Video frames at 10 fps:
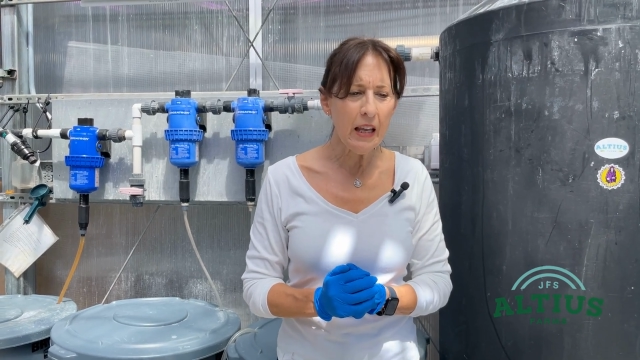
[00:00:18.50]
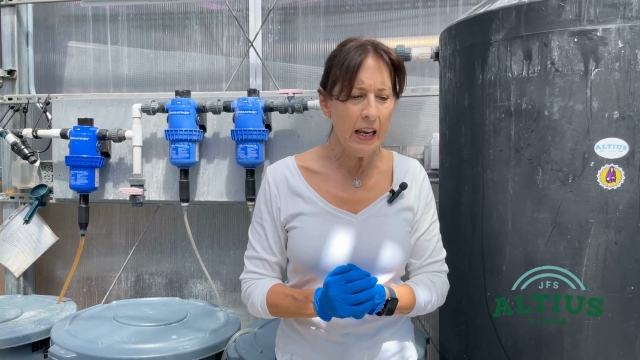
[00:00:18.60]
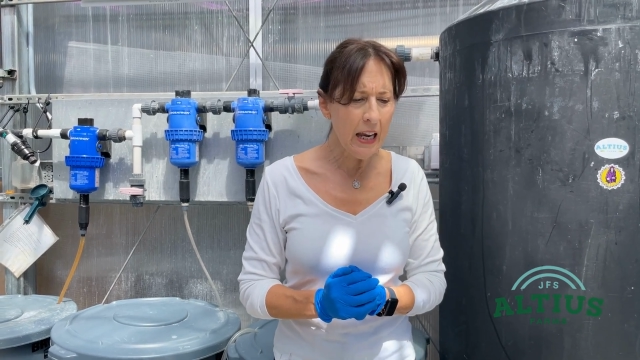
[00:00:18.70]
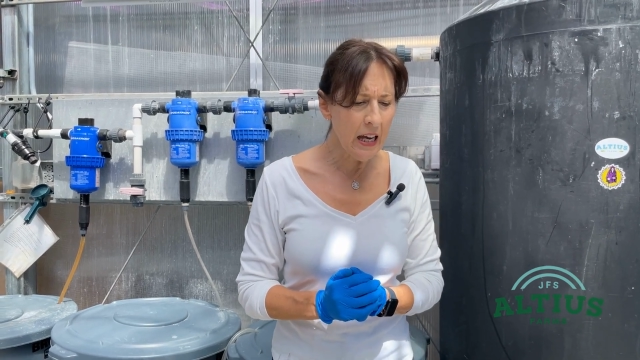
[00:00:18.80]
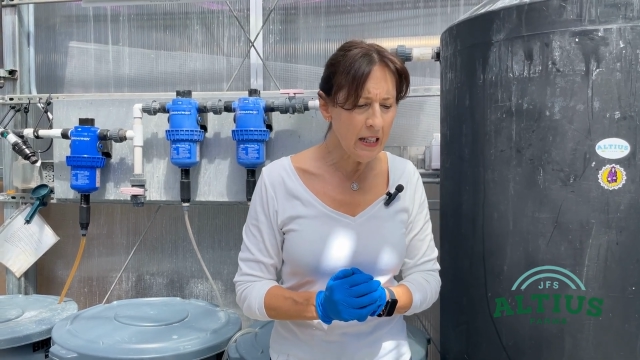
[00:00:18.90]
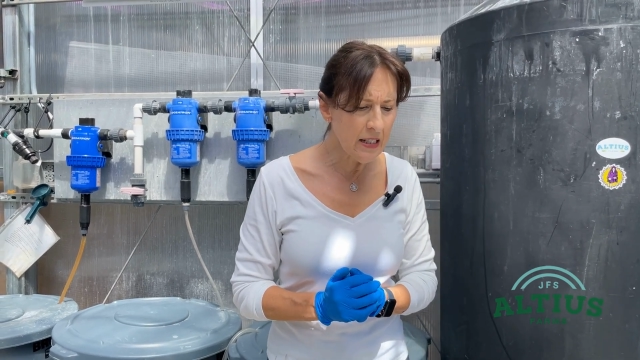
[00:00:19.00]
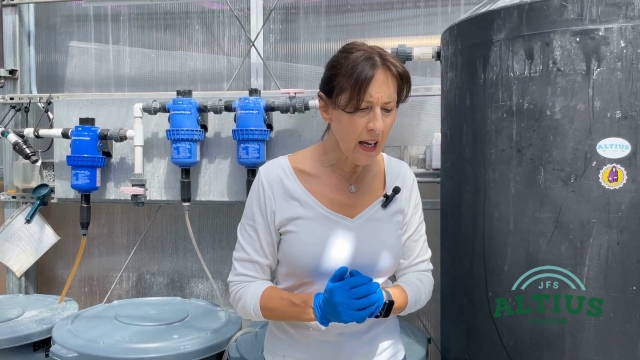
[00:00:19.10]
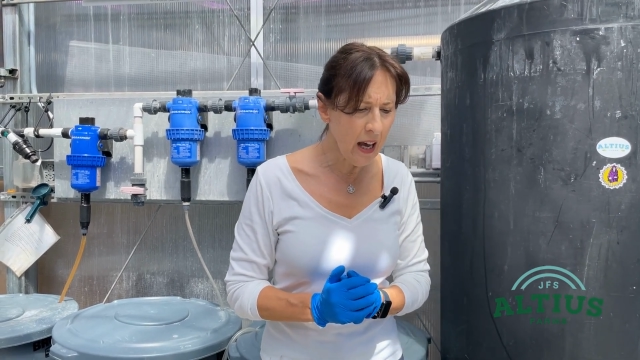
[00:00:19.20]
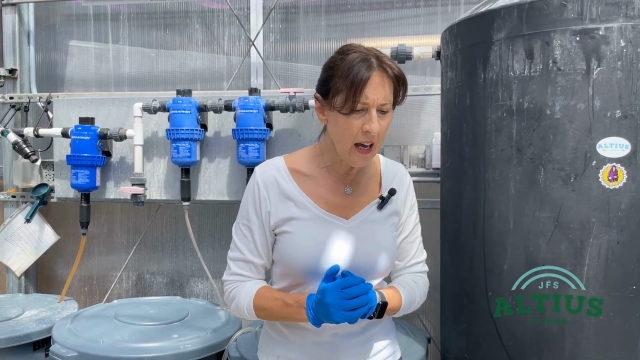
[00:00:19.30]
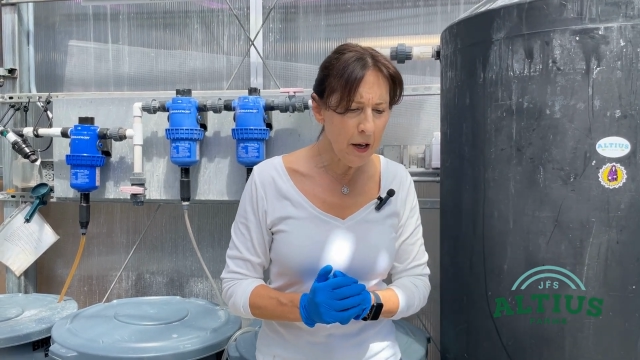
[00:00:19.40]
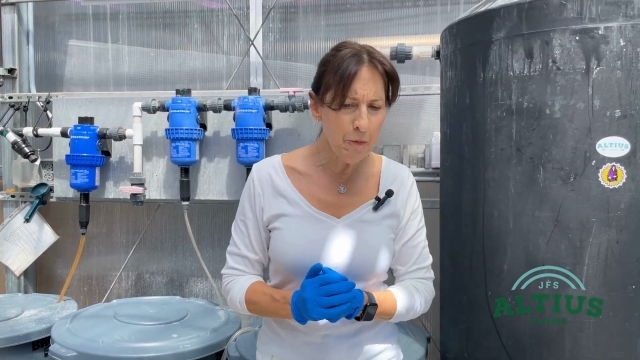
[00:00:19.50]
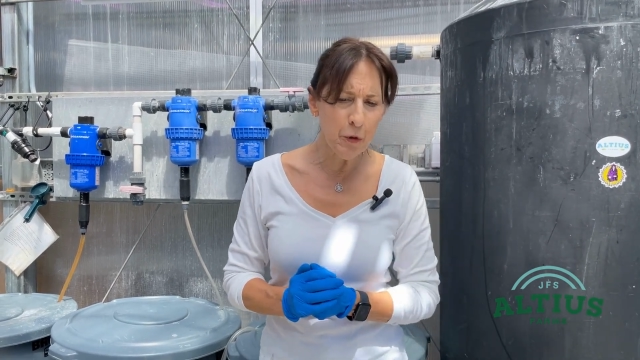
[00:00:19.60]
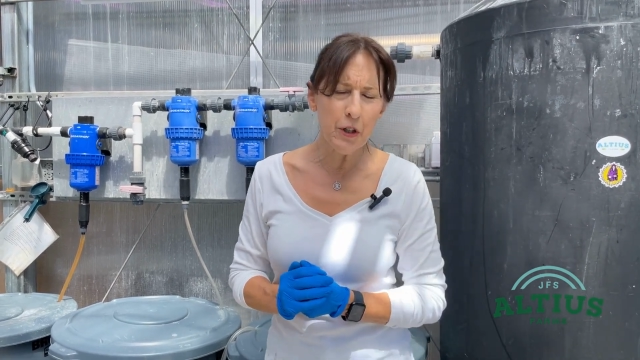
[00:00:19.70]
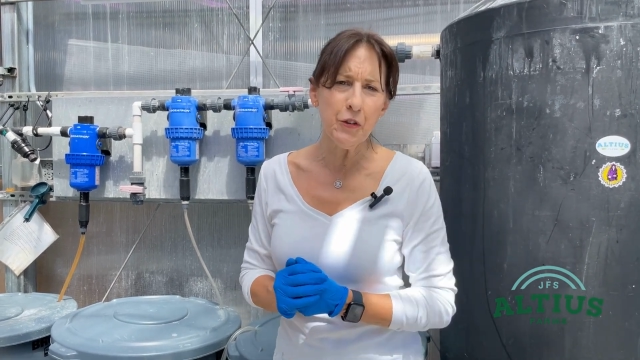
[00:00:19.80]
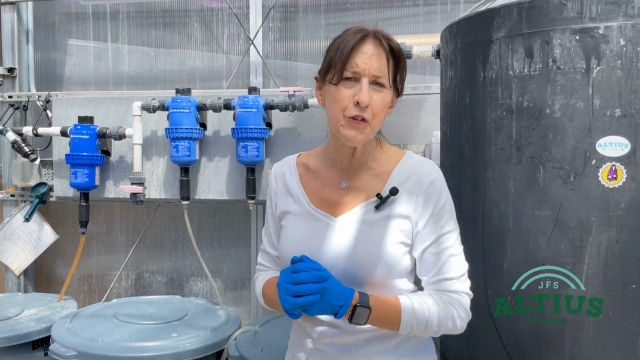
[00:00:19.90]
And
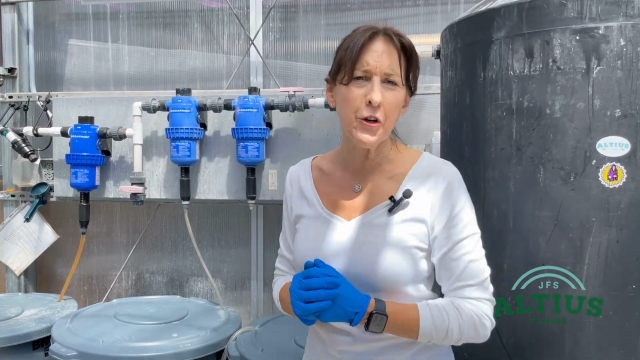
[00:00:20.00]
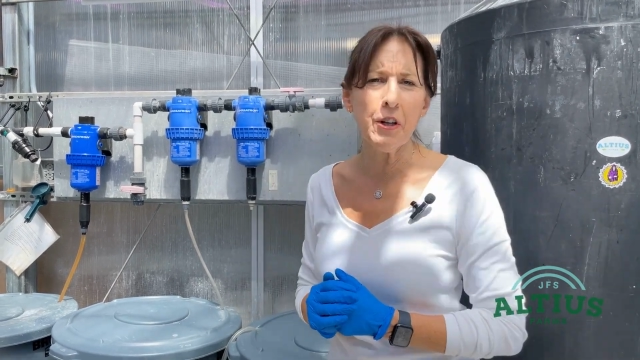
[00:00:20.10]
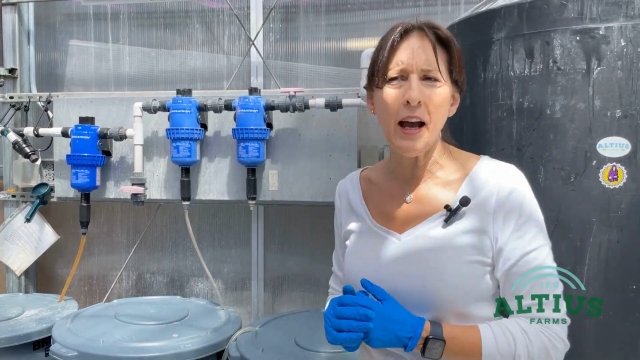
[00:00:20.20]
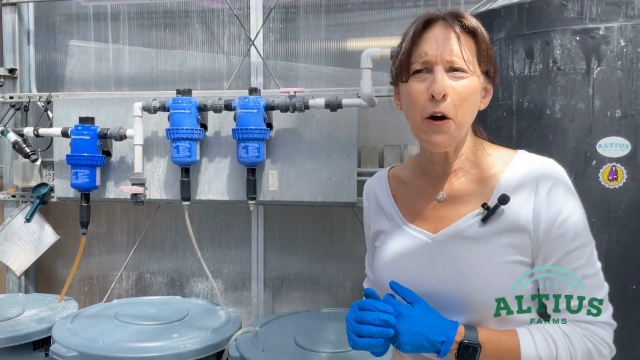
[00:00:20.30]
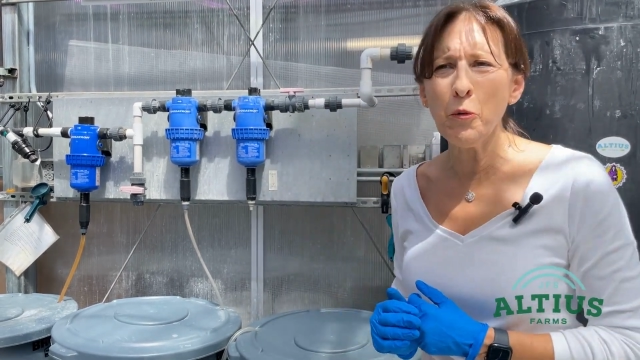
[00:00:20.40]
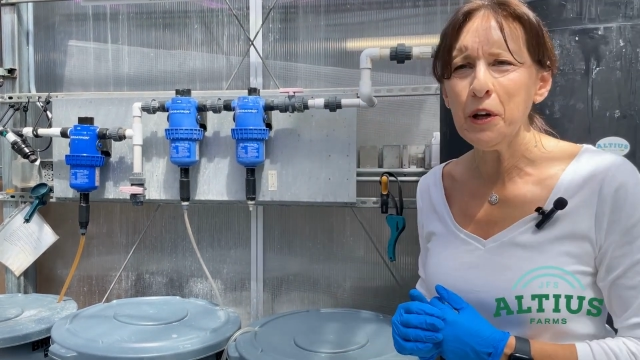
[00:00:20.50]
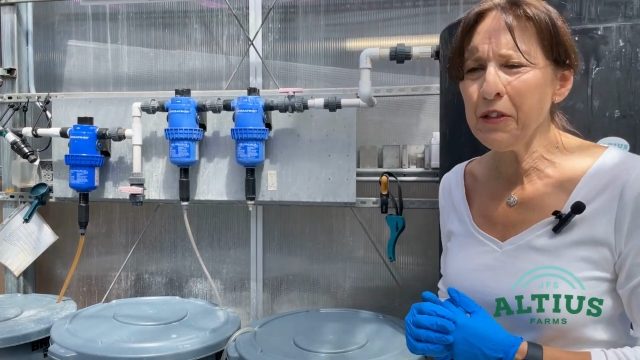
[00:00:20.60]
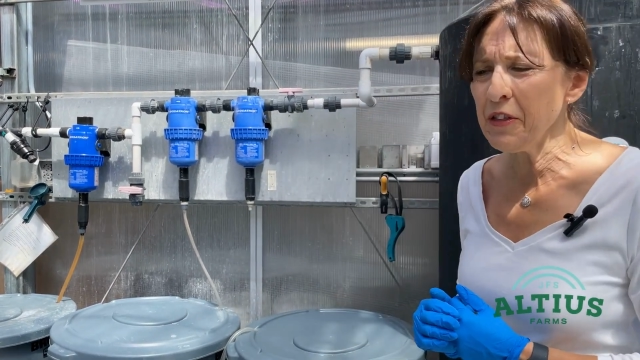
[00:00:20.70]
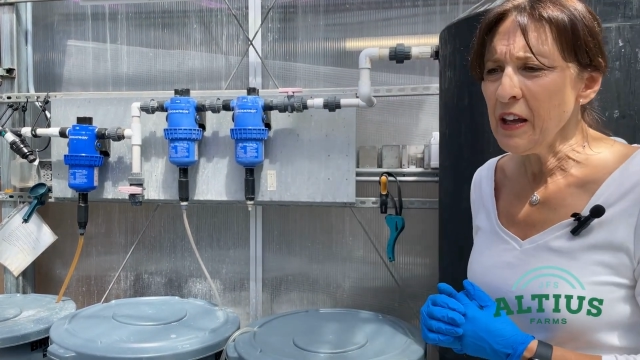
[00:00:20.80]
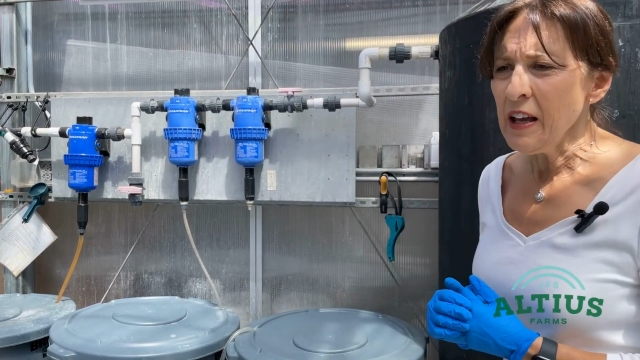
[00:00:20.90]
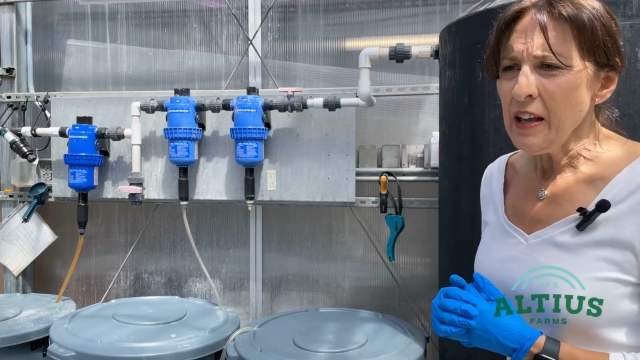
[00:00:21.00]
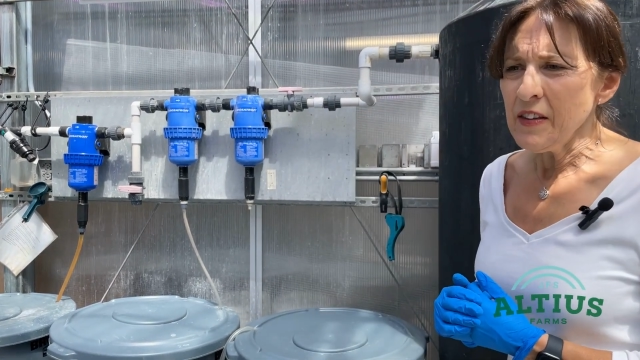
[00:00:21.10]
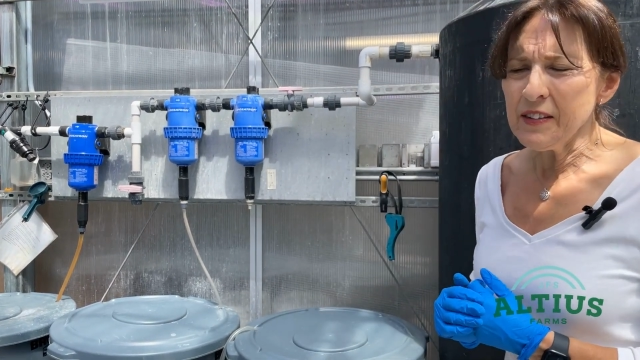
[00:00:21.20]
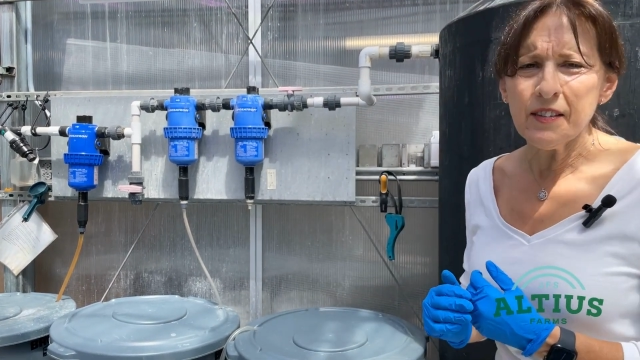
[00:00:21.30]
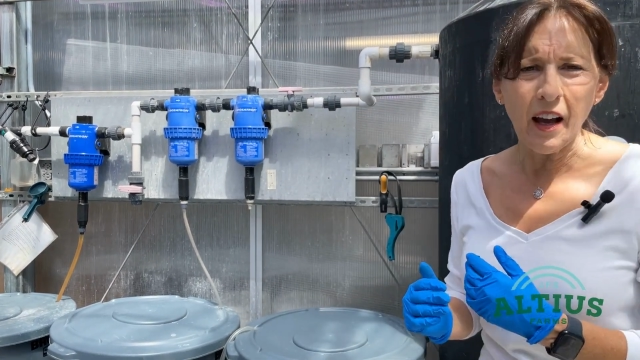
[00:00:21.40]
we're going to start out with,
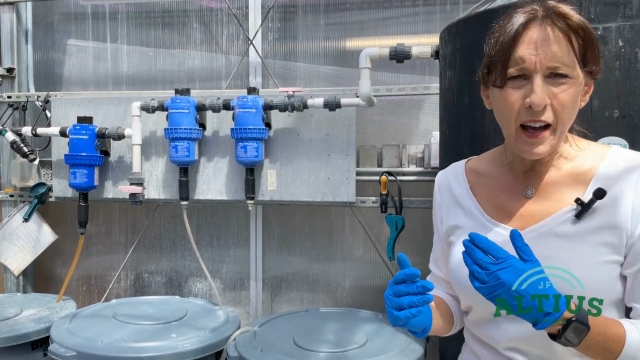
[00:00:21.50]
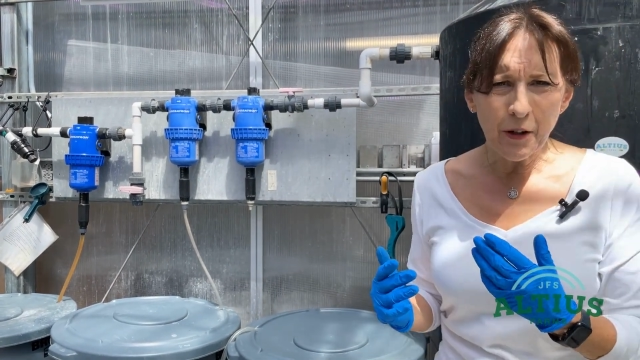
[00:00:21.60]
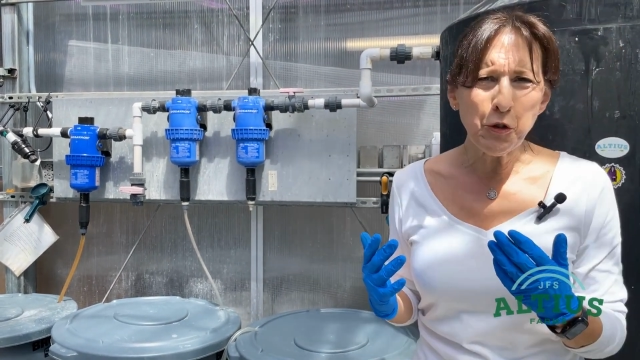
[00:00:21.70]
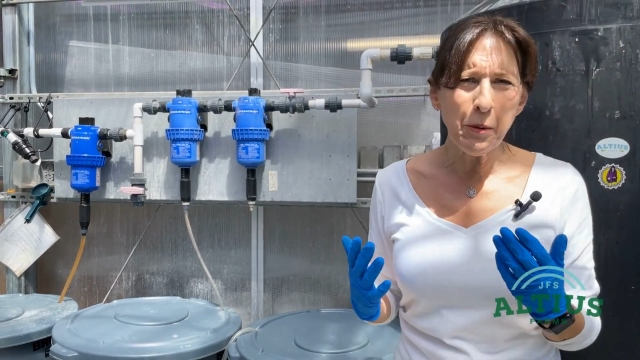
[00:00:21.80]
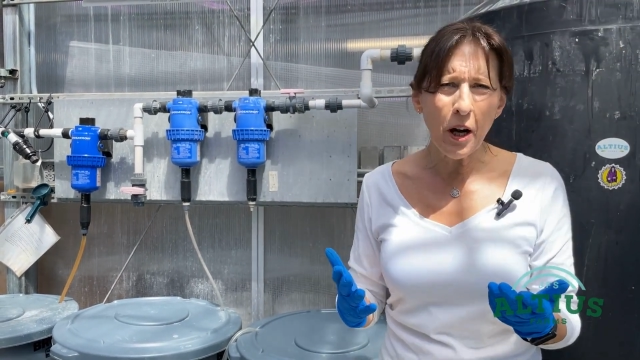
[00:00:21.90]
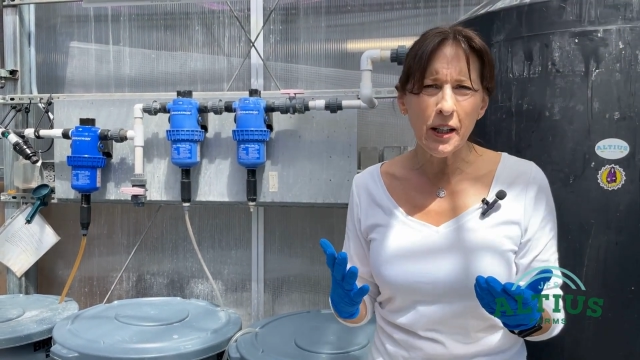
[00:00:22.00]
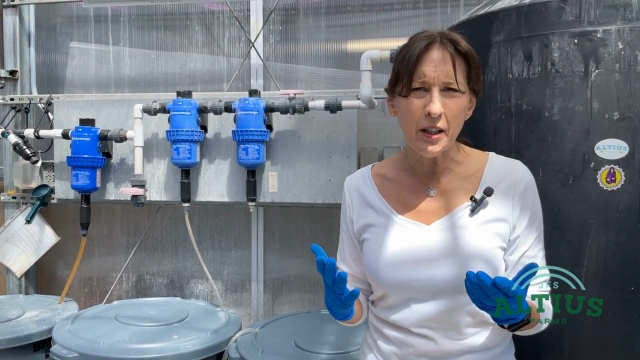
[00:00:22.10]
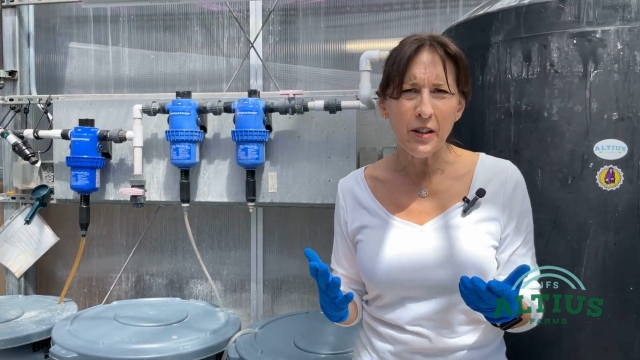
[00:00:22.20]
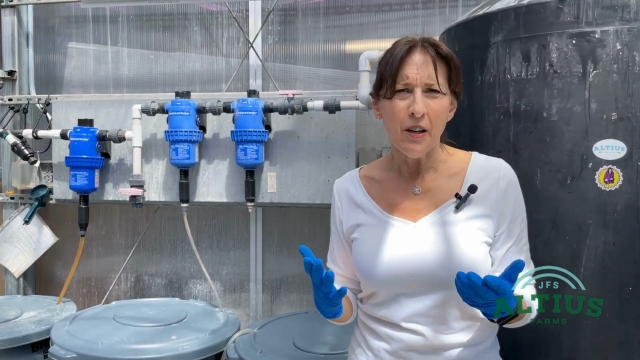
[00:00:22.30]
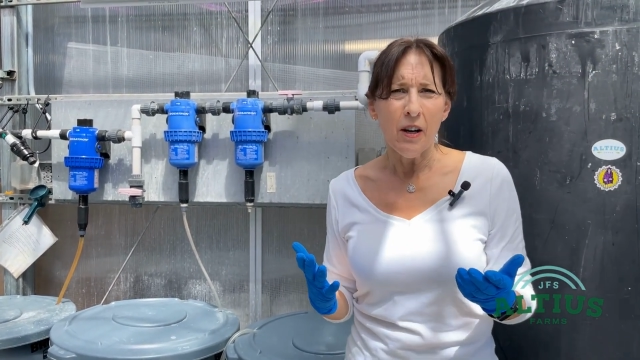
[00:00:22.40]
this is a hydroponic,